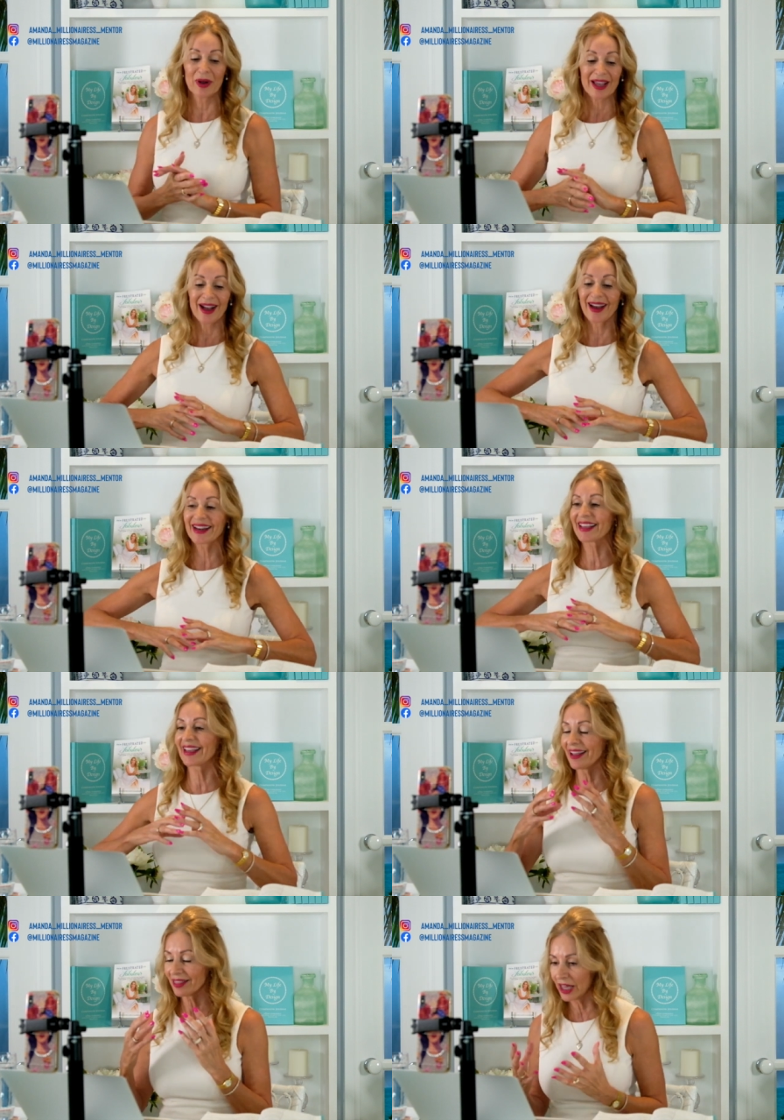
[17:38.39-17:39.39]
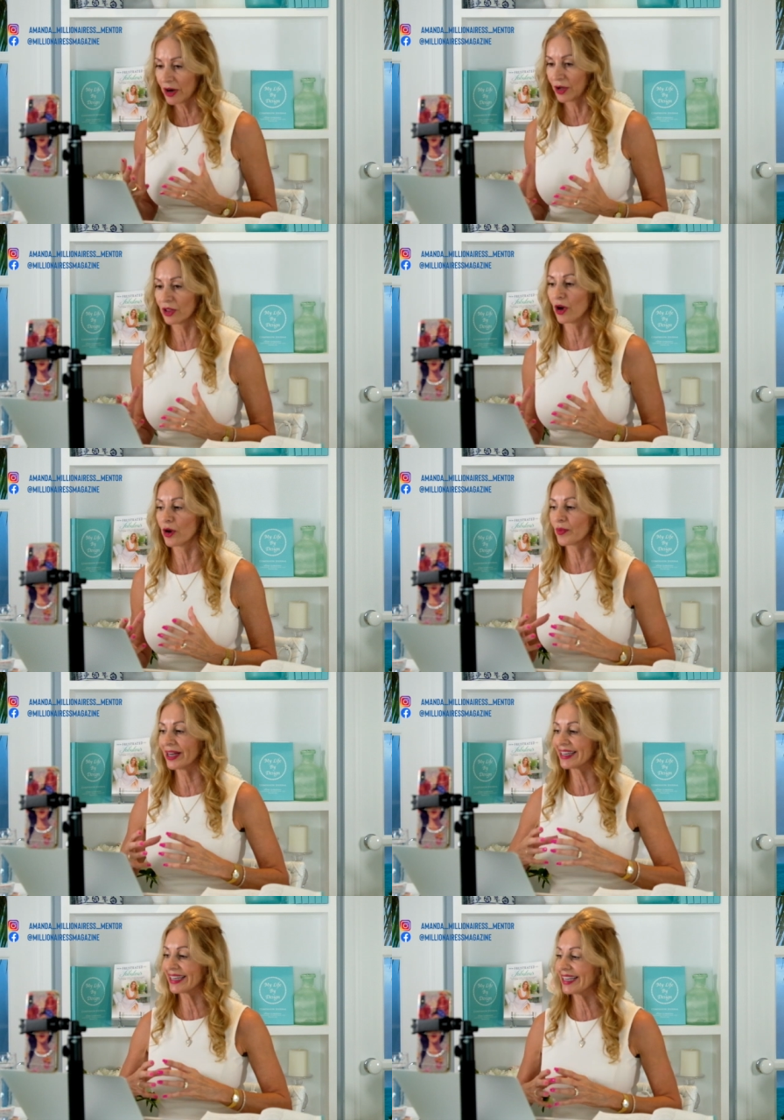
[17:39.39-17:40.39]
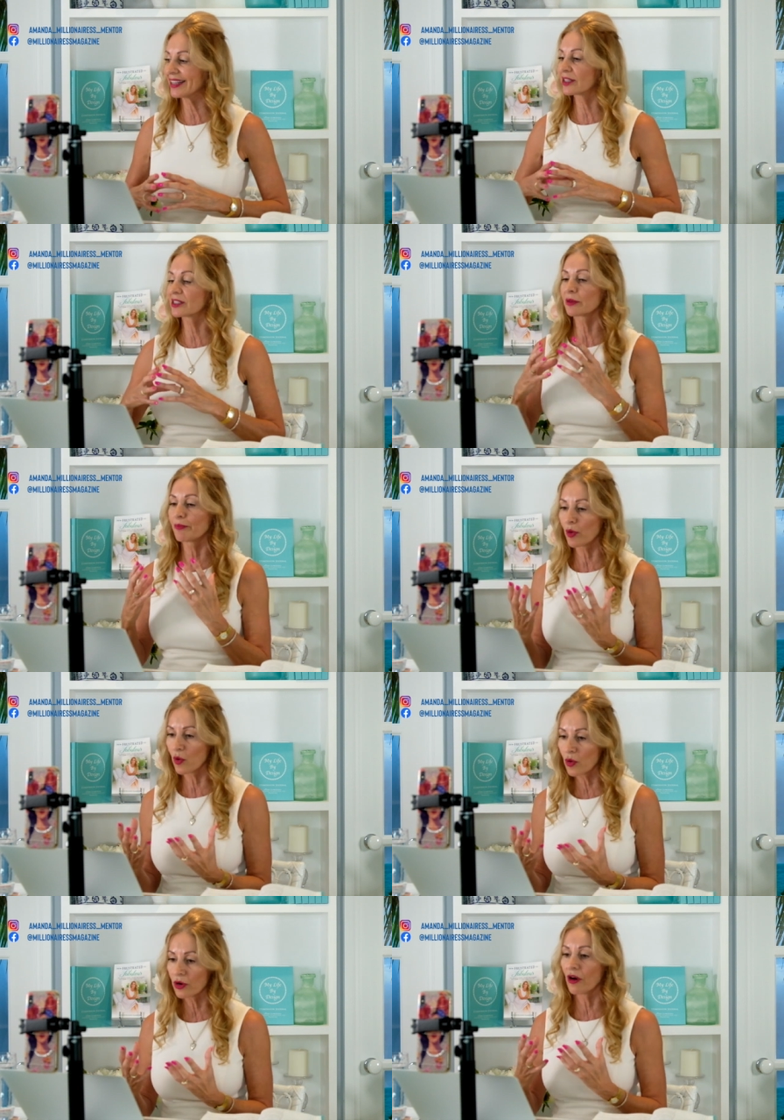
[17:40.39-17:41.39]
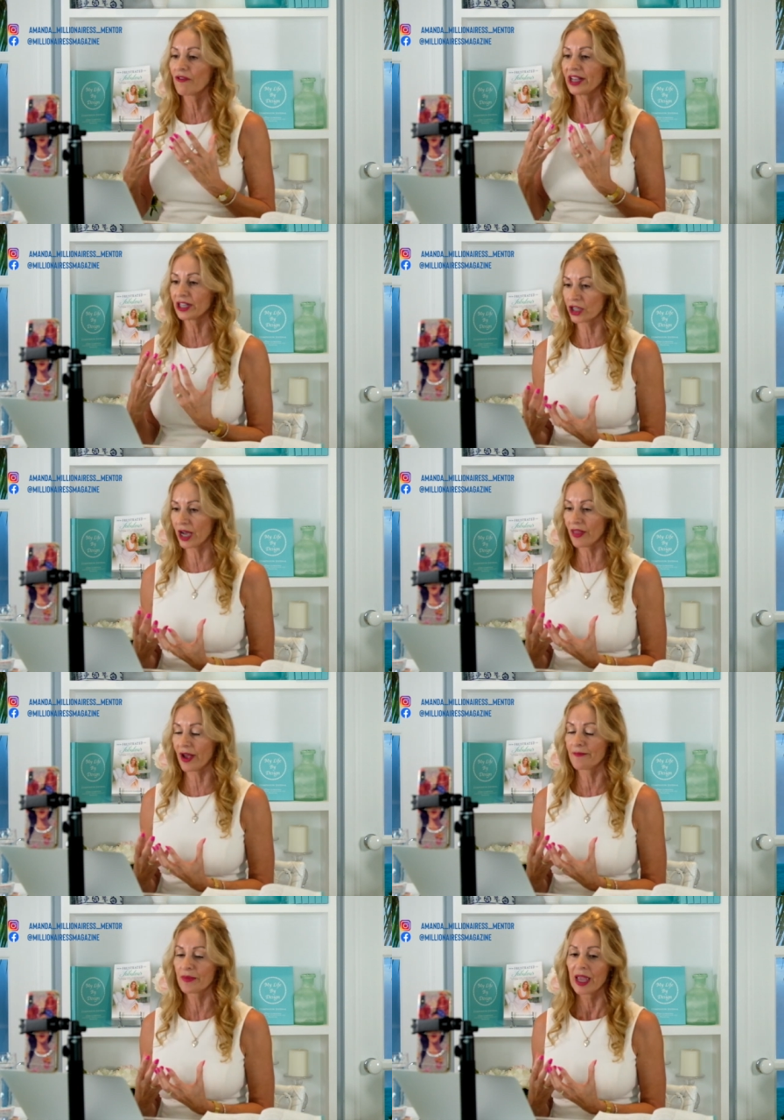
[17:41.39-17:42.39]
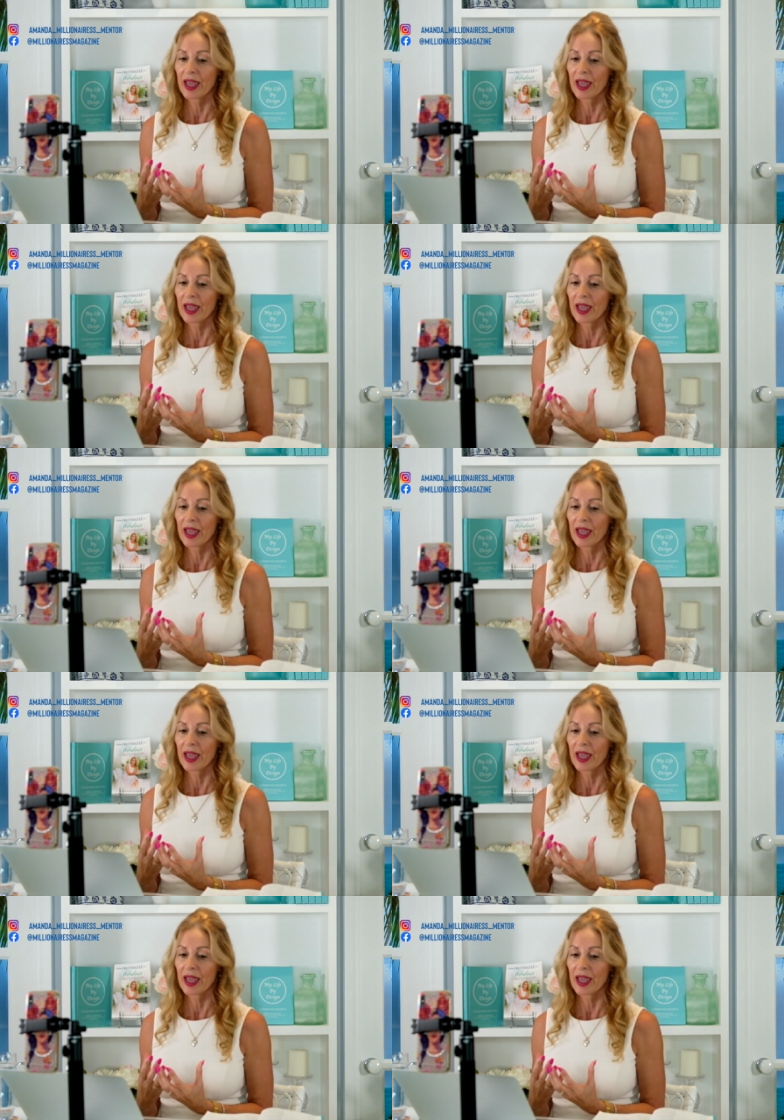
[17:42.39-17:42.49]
We can't get there alone. We need the support of each other.